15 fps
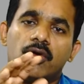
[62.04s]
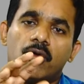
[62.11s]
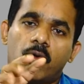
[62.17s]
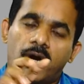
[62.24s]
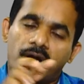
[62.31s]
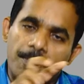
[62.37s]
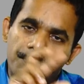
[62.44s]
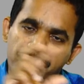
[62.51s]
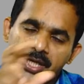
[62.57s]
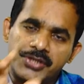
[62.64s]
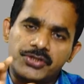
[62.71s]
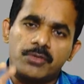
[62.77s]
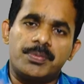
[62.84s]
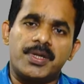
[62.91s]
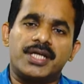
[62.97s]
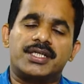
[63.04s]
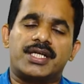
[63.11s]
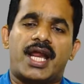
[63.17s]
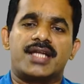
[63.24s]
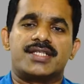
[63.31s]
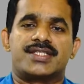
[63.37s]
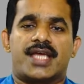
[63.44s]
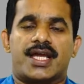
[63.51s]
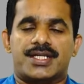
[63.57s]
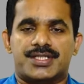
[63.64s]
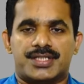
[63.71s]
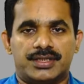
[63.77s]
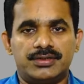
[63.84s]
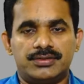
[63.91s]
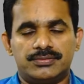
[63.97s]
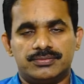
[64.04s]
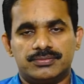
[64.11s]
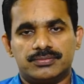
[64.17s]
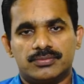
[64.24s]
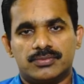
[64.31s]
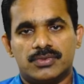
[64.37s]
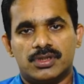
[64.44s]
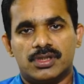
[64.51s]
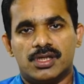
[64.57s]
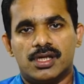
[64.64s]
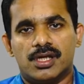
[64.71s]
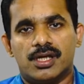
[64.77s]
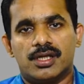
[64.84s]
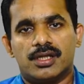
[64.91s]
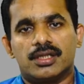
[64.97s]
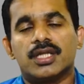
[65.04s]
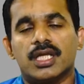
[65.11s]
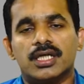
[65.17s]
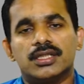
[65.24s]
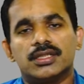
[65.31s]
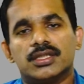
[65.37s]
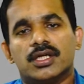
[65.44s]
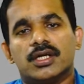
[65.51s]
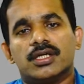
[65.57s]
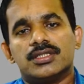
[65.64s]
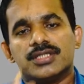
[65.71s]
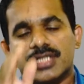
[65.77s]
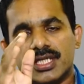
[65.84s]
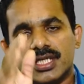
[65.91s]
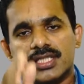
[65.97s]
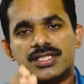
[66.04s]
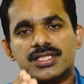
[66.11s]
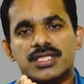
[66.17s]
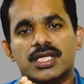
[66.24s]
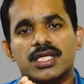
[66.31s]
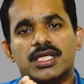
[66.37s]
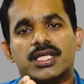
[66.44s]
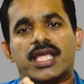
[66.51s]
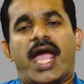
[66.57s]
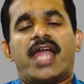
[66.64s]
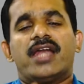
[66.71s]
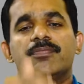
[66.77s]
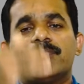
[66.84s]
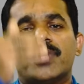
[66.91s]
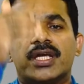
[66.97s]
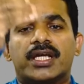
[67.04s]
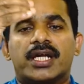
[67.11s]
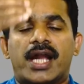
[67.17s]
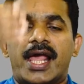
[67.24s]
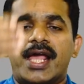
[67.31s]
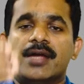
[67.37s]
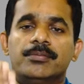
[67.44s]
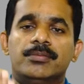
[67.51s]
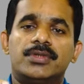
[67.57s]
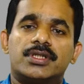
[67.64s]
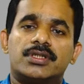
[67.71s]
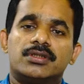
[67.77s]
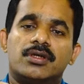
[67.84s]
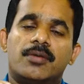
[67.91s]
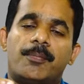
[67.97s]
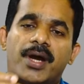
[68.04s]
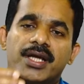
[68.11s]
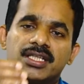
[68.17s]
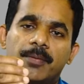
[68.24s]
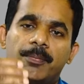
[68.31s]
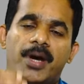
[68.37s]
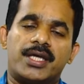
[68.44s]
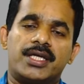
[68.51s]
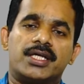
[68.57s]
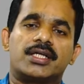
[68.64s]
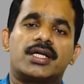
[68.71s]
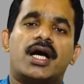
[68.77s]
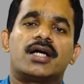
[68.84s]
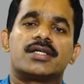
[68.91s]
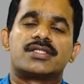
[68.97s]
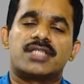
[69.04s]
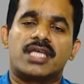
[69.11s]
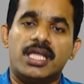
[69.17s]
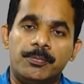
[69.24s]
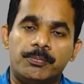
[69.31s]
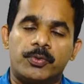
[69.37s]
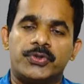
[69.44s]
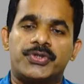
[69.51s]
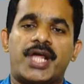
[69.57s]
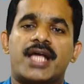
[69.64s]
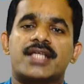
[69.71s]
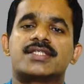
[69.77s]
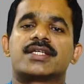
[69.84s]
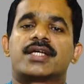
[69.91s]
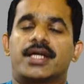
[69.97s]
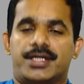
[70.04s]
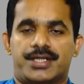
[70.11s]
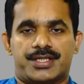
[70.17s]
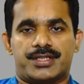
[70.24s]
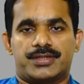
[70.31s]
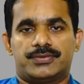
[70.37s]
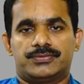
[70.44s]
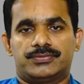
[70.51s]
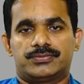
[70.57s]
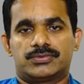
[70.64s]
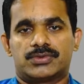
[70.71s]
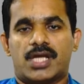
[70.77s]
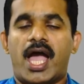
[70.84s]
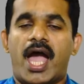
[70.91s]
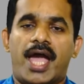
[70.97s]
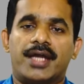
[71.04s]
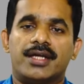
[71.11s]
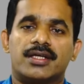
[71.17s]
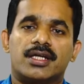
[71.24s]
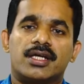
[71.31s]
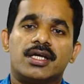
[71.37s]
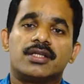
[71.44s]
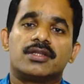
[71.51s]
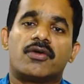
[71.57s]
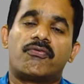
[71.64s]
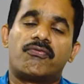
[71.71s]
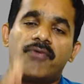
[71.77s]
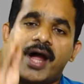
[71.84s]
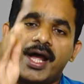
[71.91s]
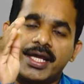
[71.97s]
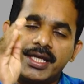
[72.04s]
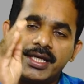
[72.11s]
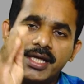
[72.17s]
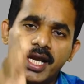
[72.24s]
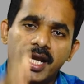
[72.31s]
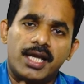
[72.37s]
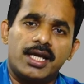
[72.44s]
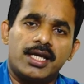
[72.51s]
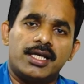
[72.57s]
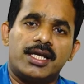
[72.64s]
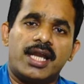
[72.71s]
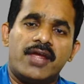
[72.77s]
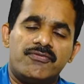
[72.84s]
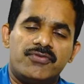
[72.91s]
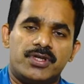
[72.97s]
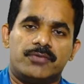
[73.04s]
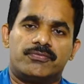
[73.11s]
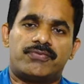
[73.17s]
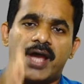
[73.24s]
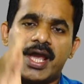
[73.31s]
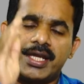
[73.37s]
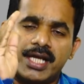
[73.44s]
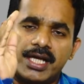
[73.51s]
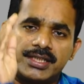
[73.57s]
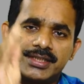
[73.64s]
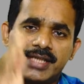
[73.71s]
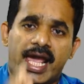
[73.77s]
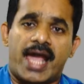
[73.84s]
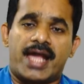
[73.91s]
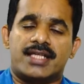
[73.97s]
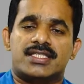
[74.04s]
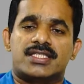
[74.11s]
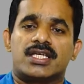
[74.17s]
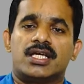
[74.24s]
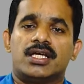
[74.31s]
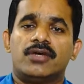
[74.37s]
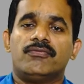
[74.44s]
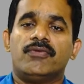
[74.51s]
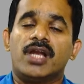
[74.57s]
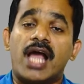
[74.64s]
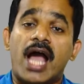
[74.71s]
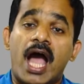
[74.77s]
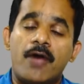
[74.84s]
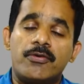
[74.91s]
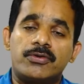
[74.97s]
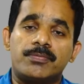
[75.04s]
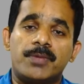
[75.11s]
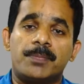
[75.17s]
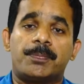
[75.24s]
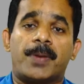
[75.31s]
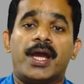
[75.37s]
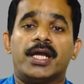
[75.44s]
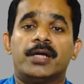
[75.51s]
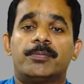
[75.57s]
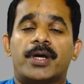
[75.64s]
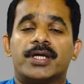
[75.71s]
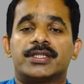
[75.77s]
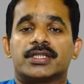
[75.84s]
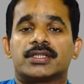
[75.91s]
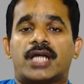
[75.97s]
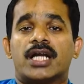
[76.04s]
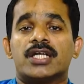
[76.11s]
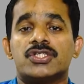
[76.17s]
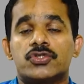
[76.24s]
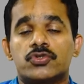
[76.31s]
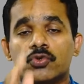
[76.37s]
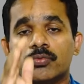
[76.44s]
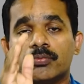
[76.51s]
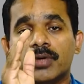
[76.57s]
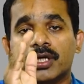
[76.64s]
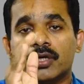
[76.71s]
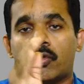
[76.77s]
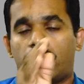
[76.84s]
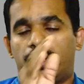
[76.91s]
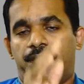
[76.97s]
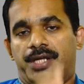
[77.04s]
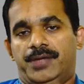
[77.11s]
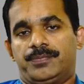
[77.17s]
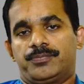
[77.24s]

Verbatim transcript: on a B two B transaction, the G S T can be claimed by the buyer as input tax credit, and the final levy, final tax will have to be paid by the consumer only.